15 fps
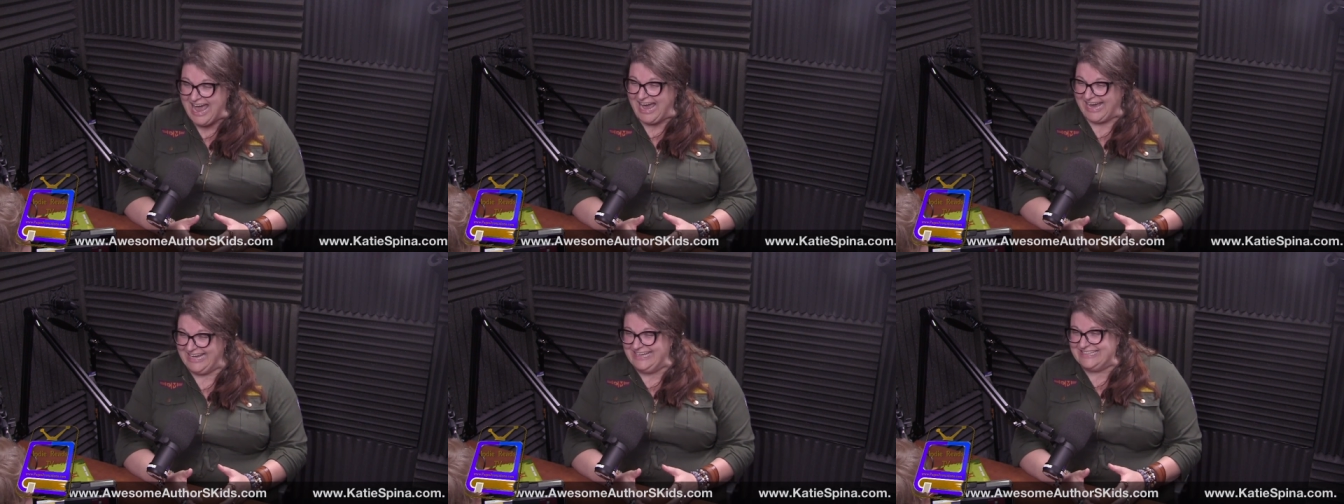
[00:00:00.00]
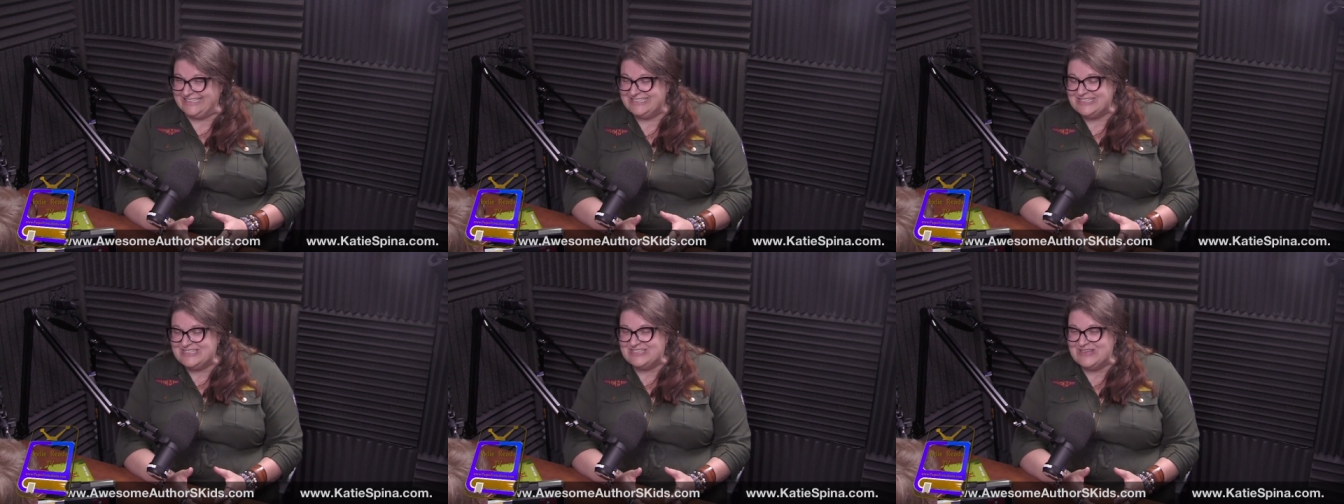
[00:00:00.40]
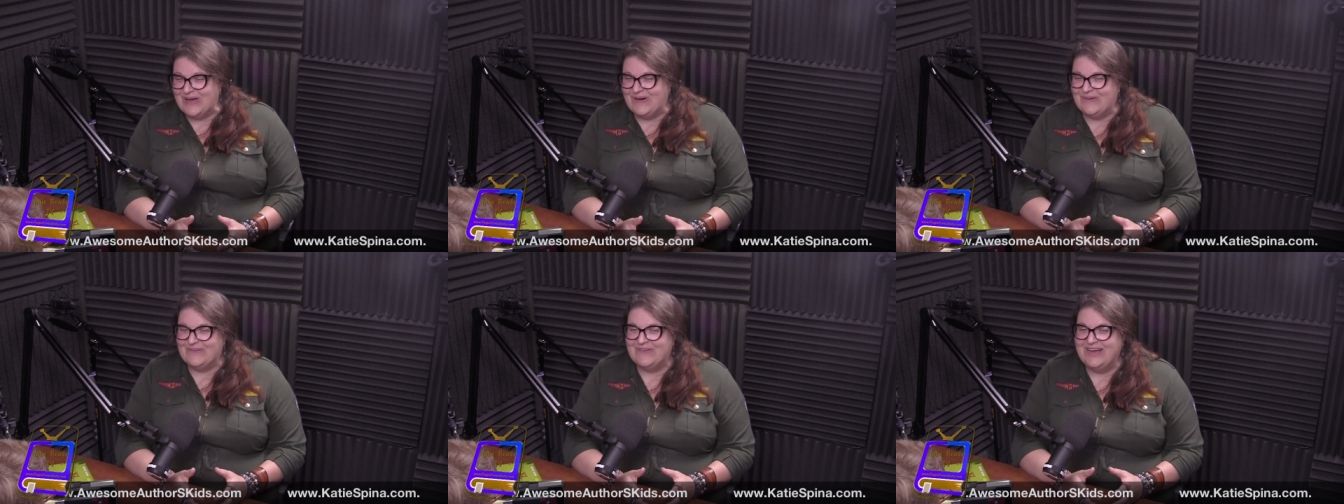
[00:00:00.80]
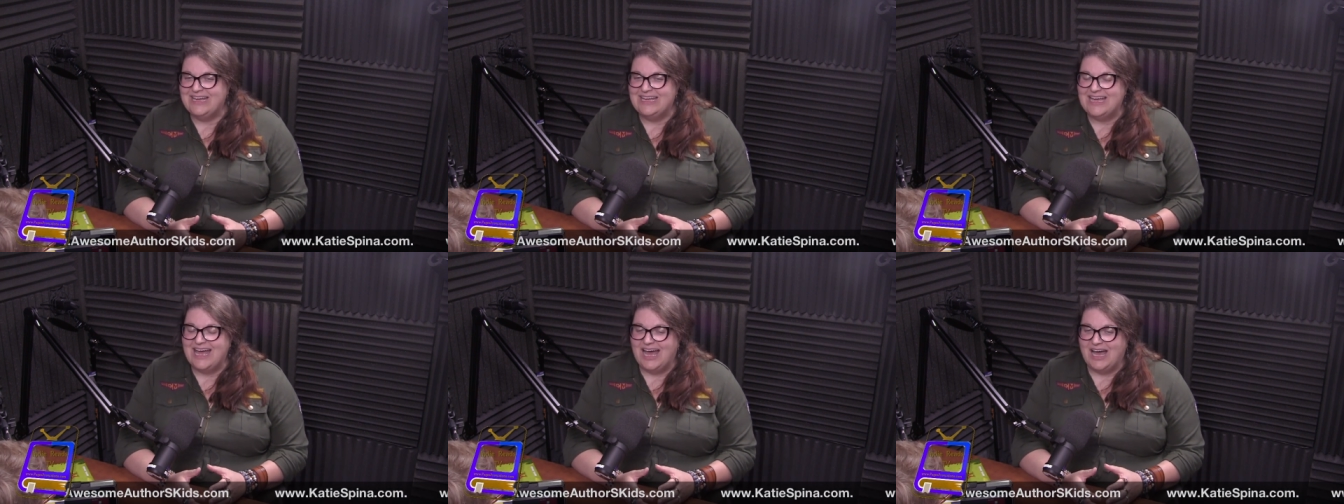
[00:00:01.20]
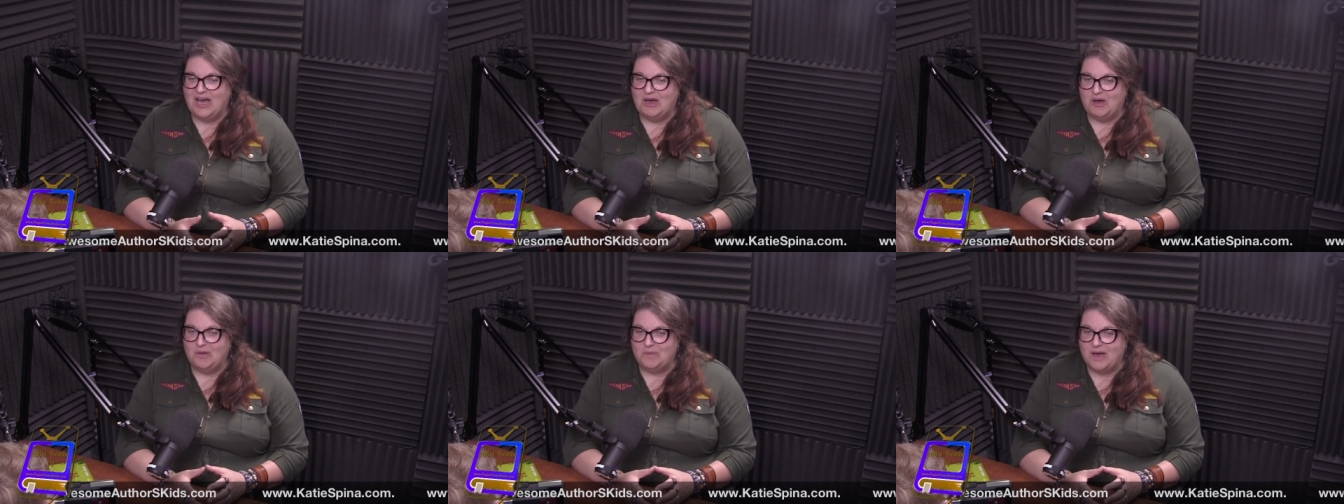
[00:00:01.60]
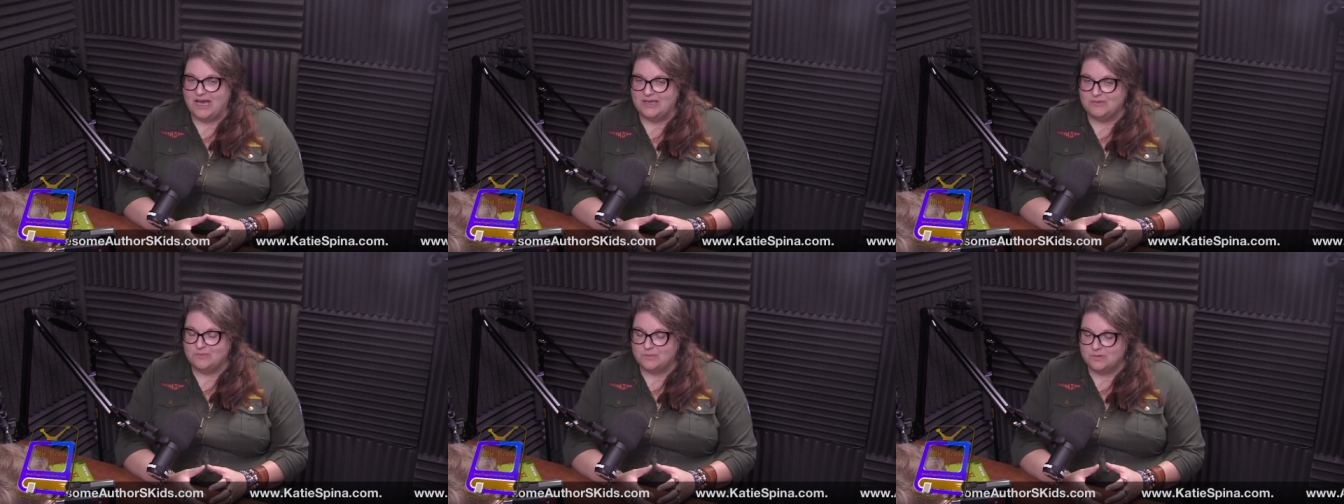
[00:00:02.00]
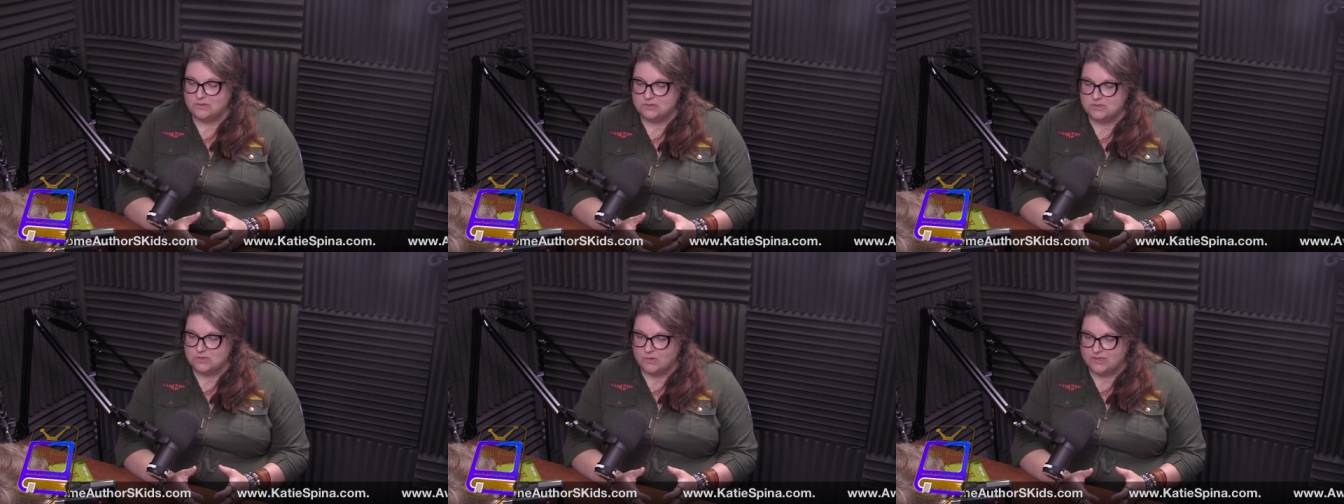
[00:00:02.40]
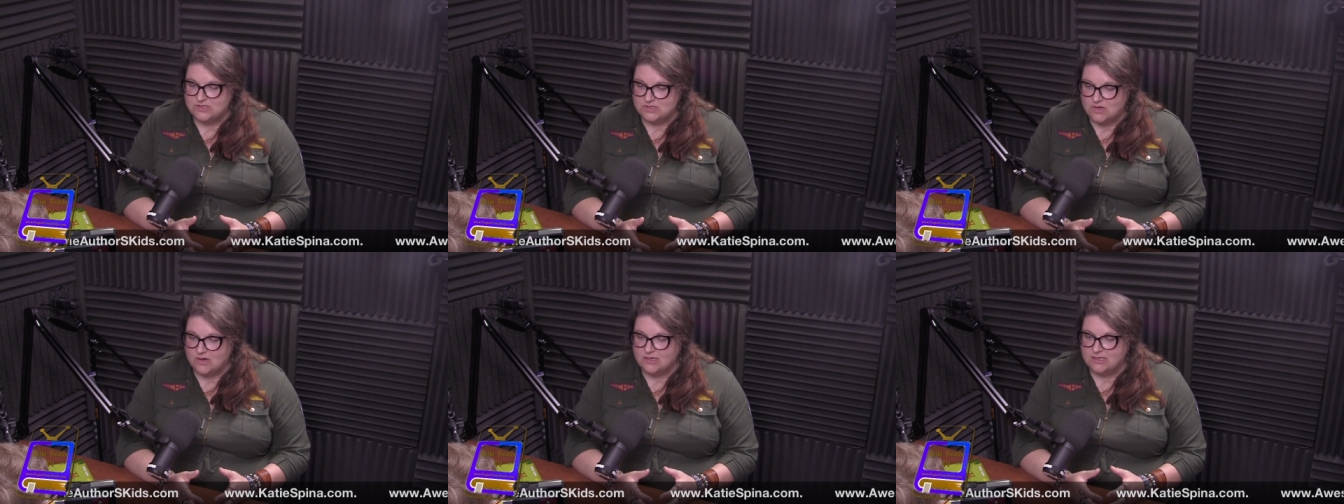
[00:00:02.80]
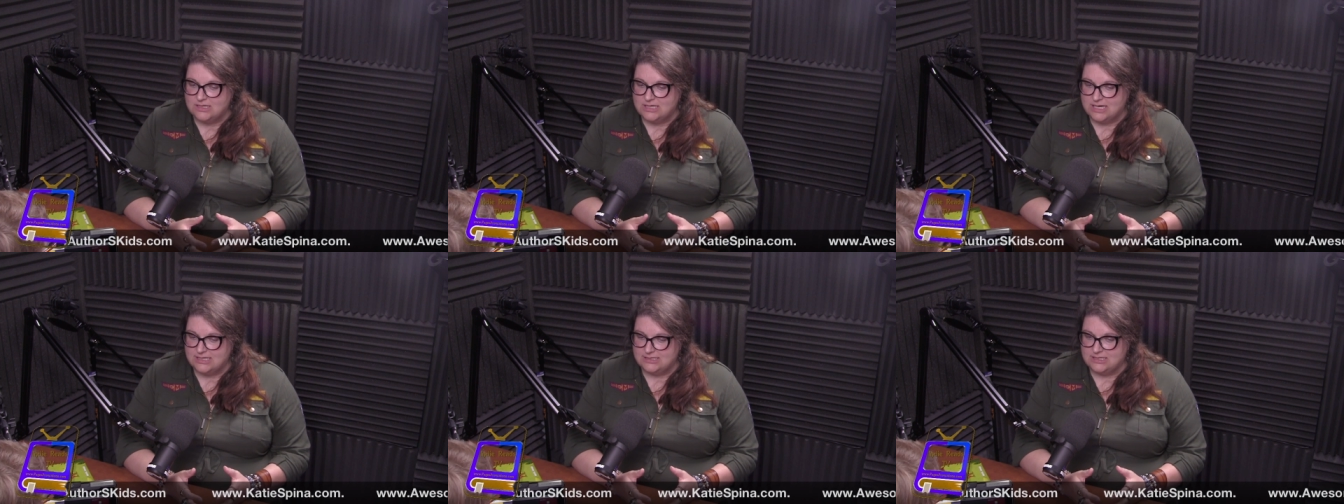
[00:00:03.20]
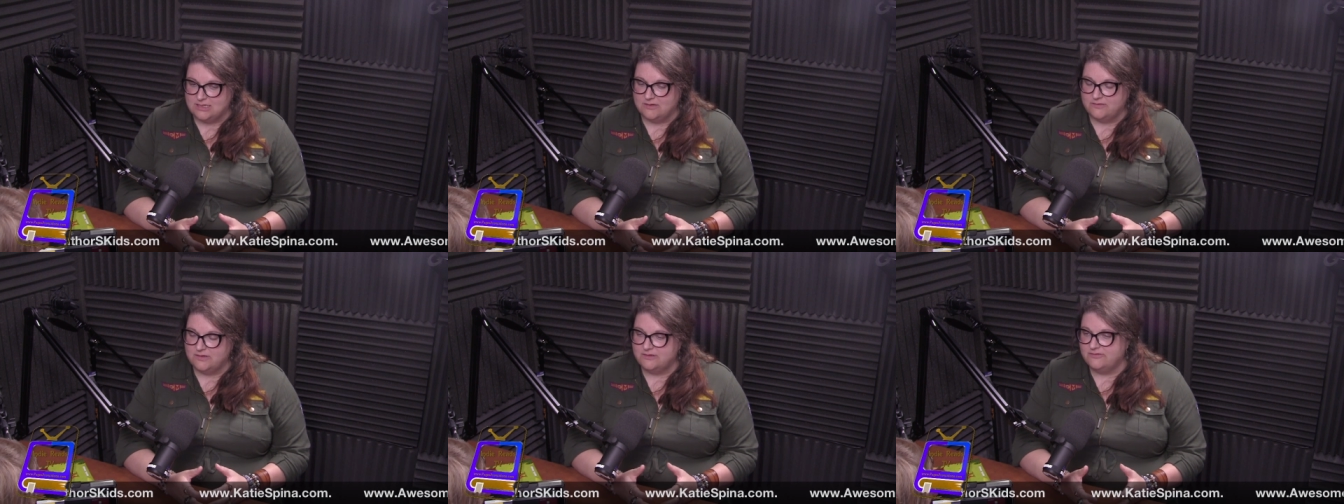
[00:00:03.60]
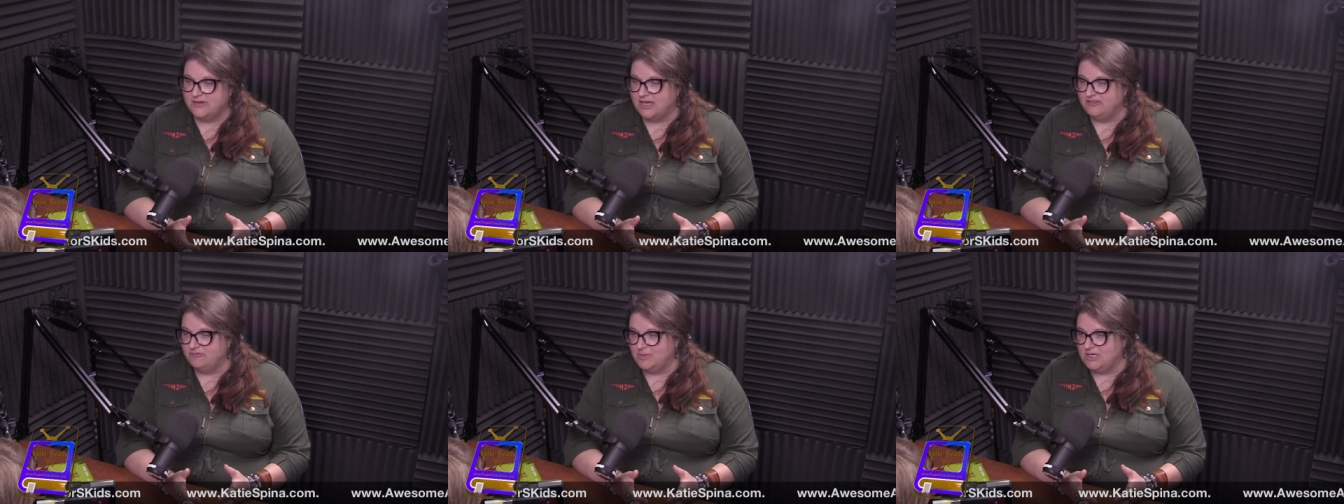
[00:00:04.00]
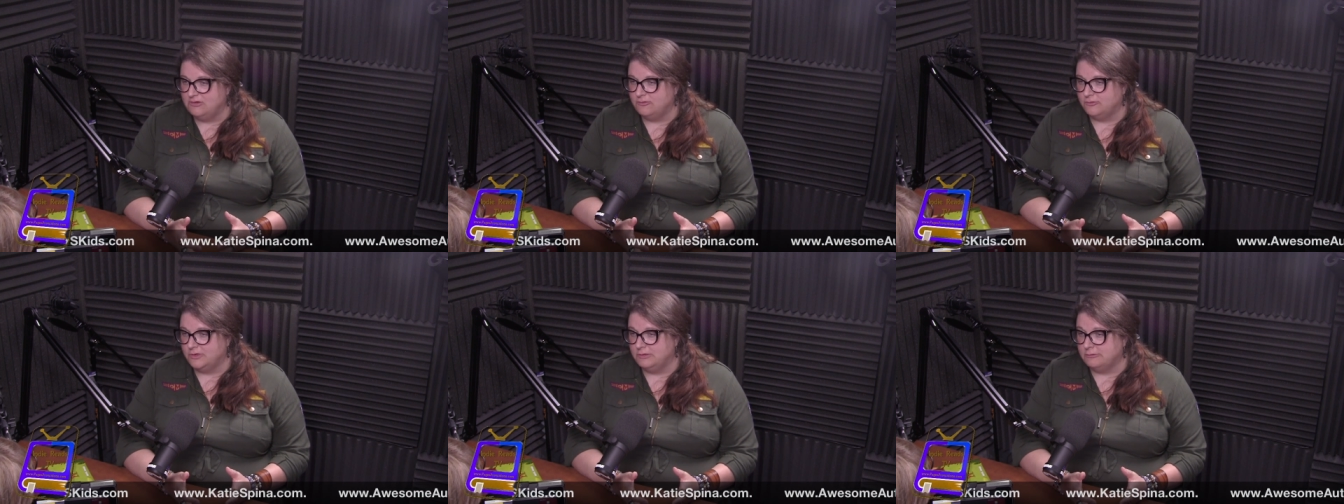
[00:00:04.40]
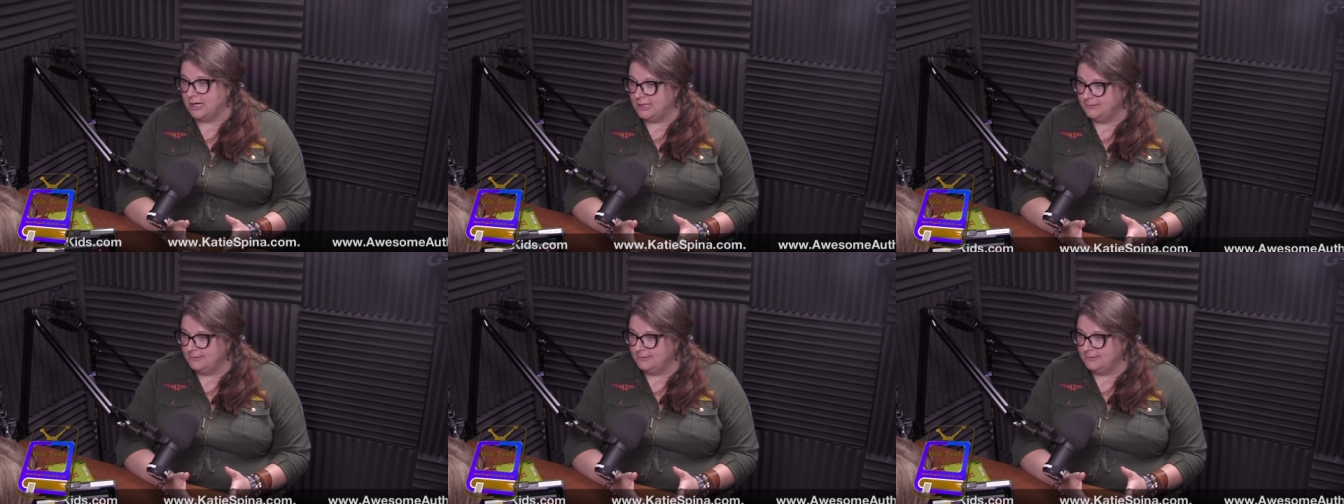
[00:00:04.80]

and so um, I so I started the idea of the five minute free write